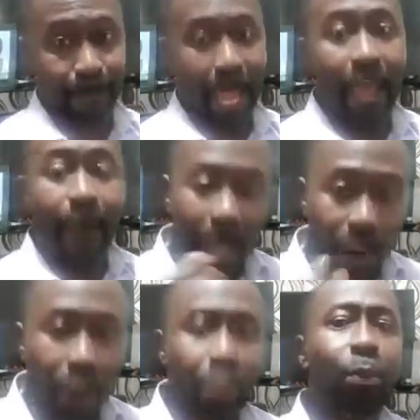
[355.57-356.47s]

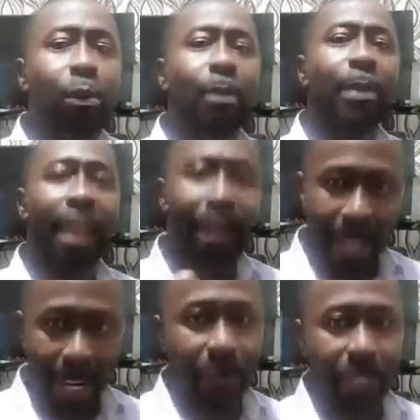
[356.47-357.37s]
Because you will be held
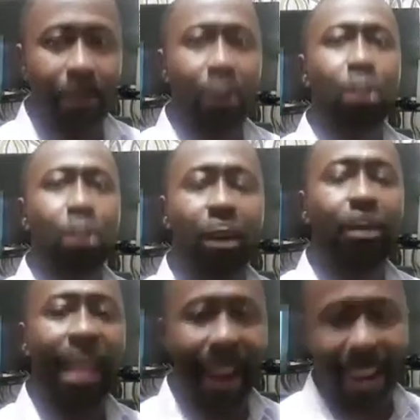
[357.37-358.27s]
accountable, you will
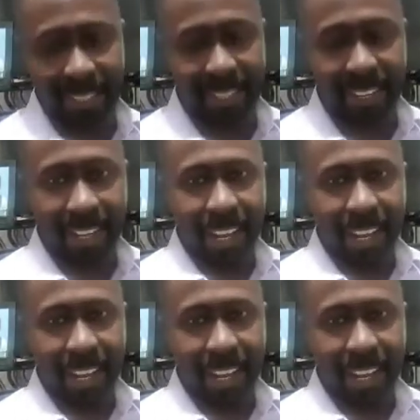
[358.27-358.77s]
be asked.